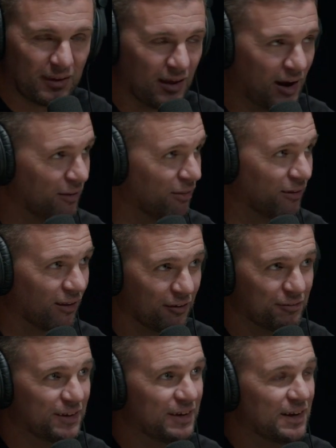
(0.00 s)
Right. I love
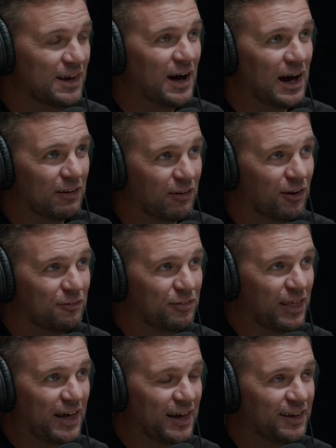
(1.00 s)
it. I love
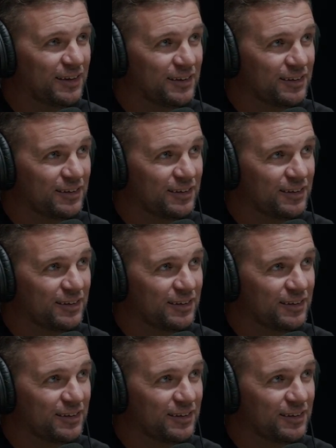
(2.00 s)
that